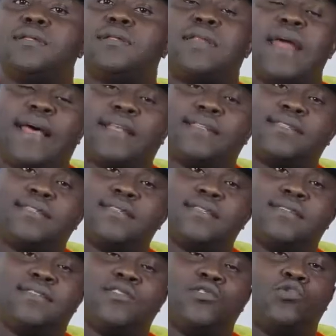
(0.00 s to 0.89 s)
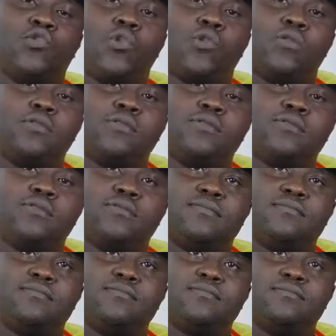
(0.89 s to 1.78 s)
That is the role
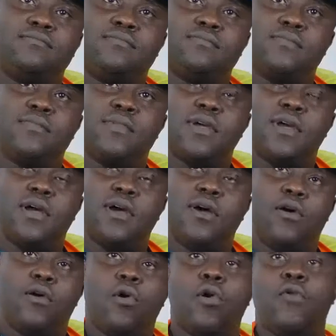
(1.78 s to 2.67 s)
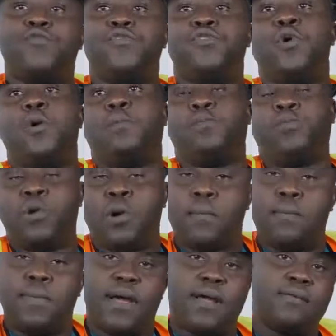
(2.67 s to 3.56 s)
of your
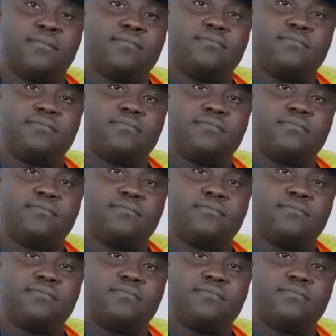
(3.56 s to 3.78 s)
plumber.